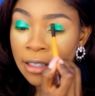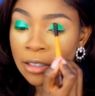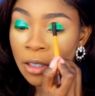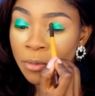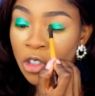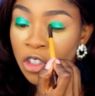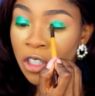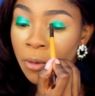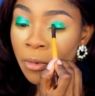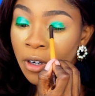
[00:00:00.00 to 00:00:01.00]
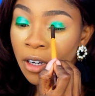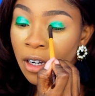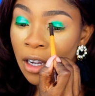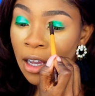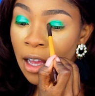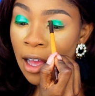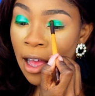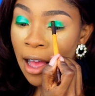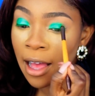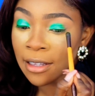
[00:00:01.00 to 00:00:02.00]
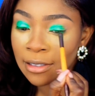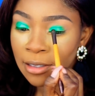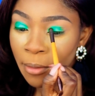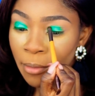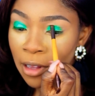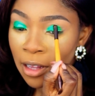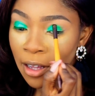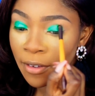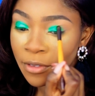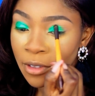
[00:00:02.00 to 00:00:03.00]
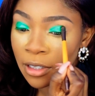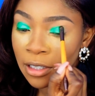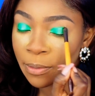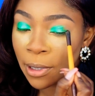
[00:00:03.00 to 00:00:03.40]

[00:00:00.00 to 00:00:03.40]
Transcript: some shimmer and some love to this